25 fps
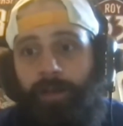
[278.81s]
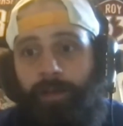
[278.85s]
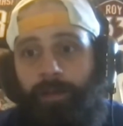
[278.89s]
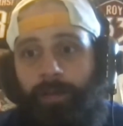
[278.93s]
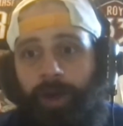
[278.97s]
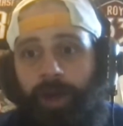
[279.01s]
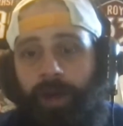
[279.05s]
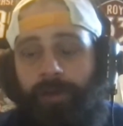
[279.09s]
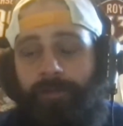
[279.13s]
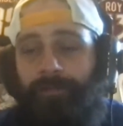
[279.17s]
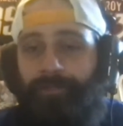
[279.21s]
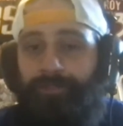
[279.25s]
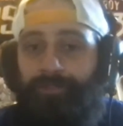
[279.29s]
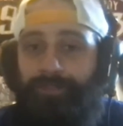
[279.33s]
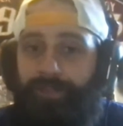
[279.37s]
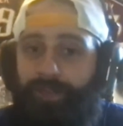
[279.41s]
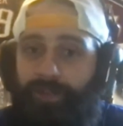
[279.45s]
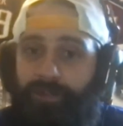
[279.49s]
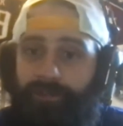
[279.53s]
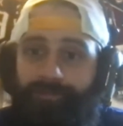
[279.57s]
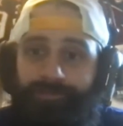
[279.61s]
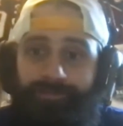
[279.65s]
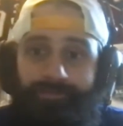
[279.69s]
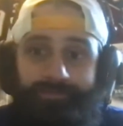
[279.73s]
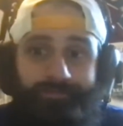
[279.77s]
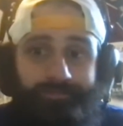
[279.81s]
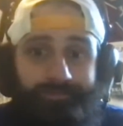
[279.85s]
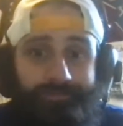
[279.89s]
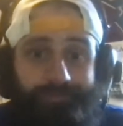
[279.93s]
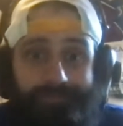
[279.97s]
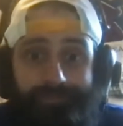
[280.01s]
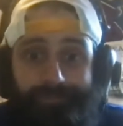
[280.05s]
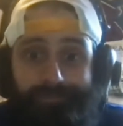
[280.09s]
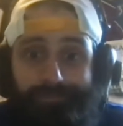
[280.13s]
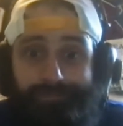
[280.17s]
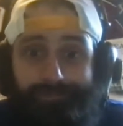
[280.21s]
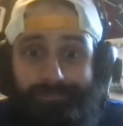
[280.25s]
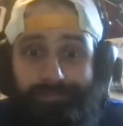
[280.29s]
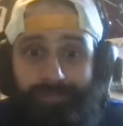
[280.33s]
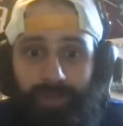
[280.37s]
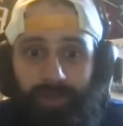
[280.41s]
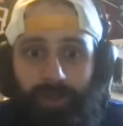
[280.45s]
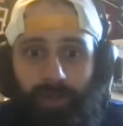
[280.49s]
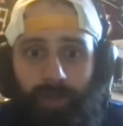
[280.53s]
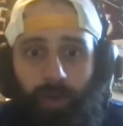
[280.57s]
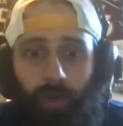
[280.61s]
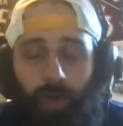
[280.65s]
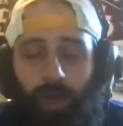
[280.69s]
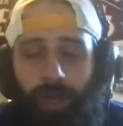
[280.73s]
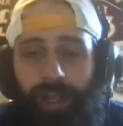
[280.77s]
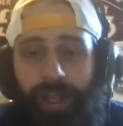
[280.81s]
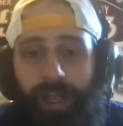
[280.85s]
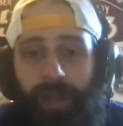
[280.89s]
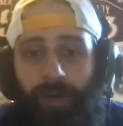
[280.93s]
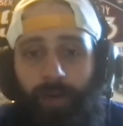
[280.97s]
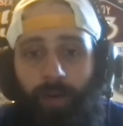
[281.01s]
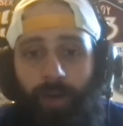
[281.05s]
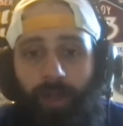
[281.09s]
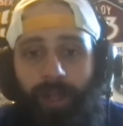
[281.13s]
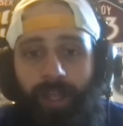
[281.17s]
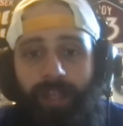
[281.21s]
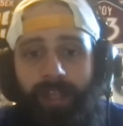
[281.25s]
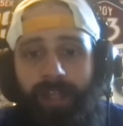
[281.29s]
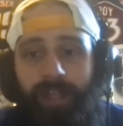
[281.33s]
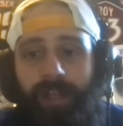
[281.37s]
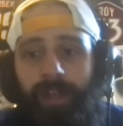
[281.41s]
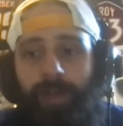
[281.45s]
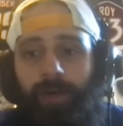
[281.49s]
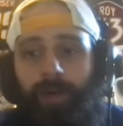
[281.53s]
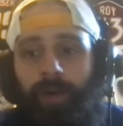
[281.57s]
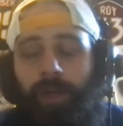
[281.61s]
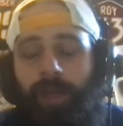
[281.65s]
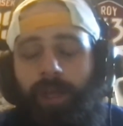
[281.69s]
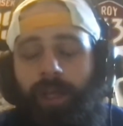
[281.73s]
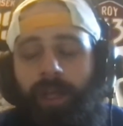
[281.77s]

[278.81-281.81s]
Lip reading: But, again, what can you do?